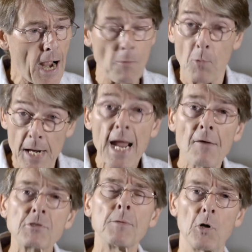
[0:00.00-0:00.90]
And we
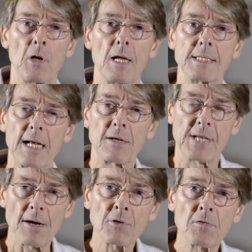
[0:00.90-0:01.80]
have to pull
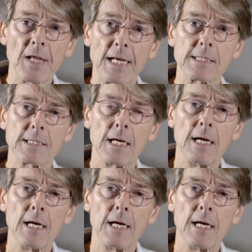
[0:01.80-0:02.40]
ourselves out of this.